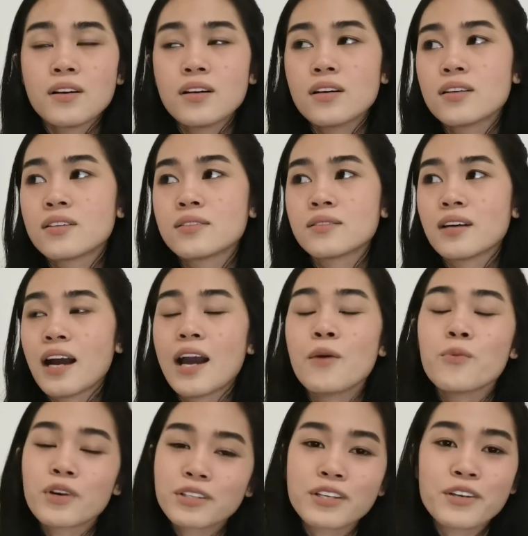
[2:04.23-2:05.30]
Oh, I
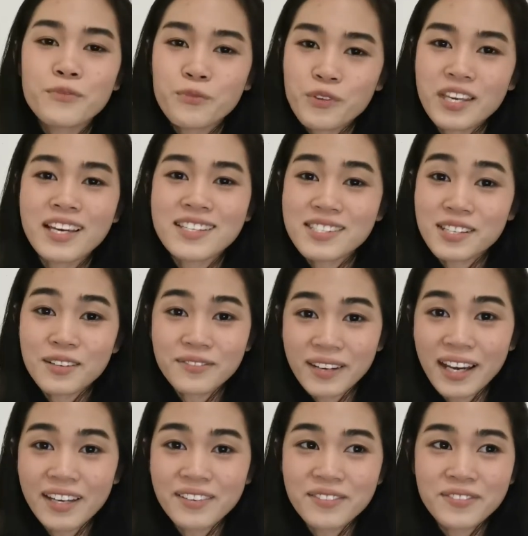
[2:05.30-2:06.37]
wonder if we can
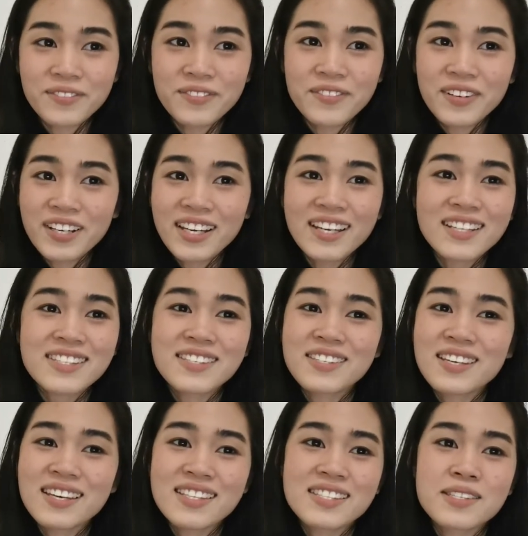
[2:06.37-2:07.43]
survive. It's
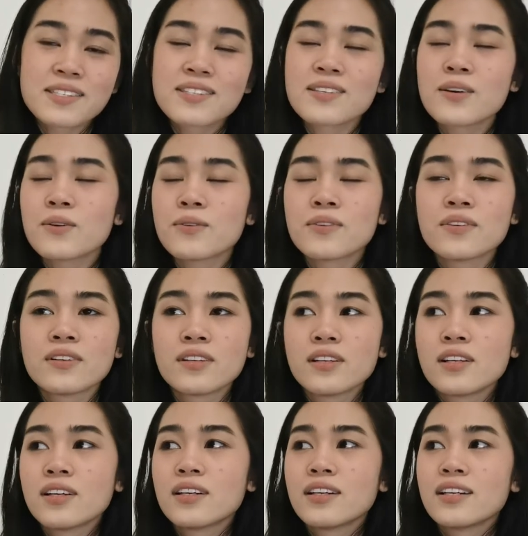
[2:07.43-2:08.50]
it's so
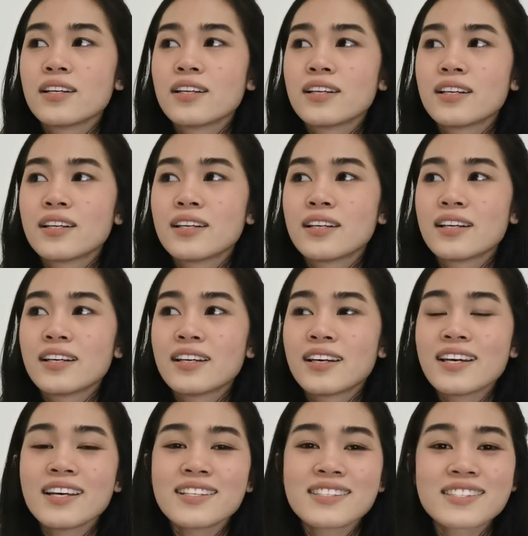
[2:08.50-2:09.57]

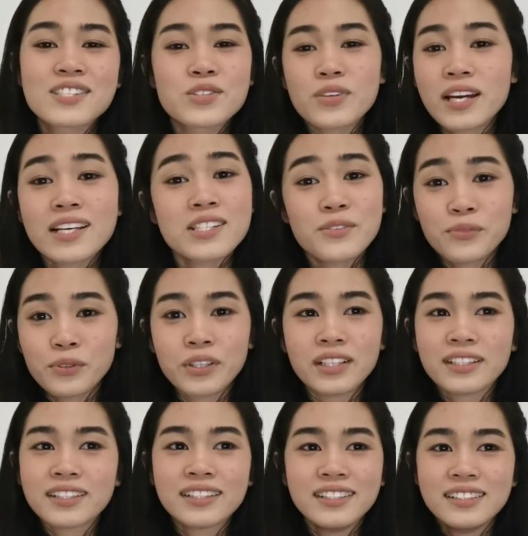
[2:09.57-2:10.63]
it's
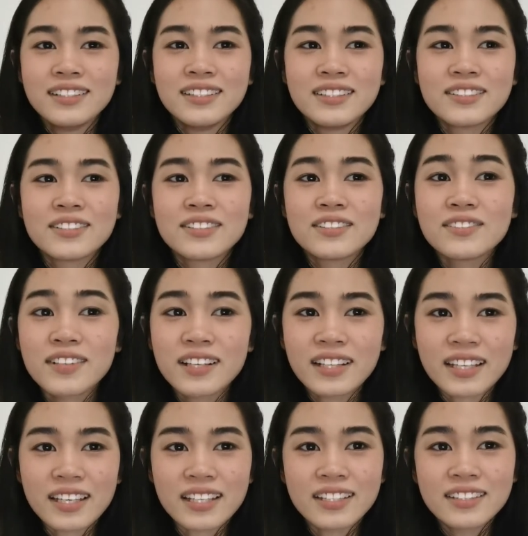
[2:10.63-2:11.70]
stressful,
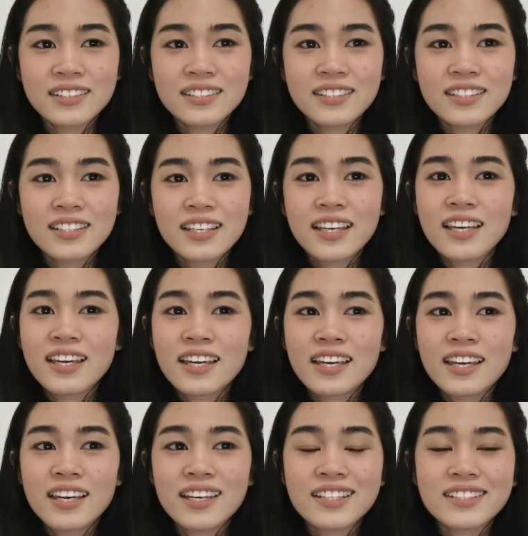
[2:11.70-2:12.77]
really.
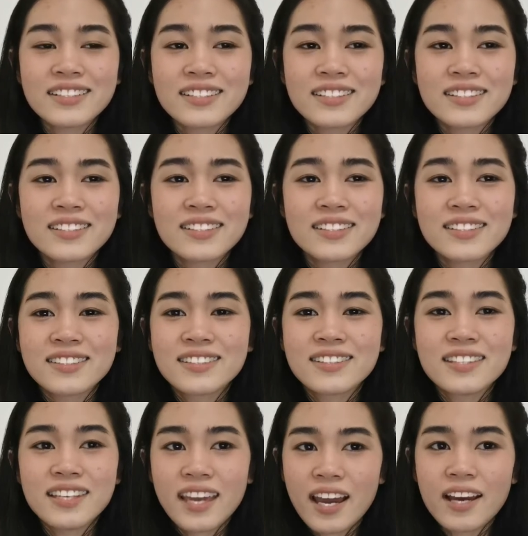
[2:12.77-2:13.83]
And
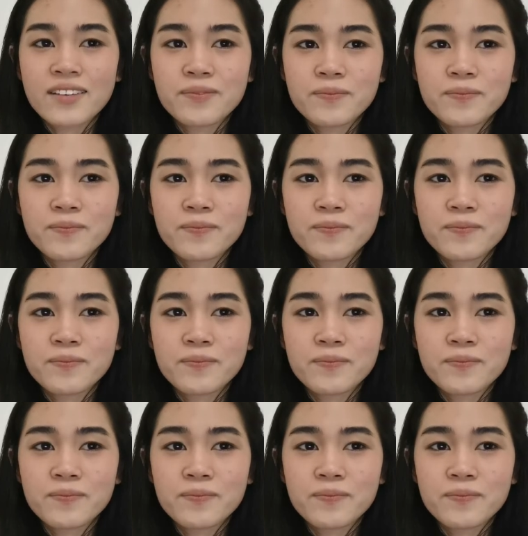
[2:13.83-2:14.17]
yeah.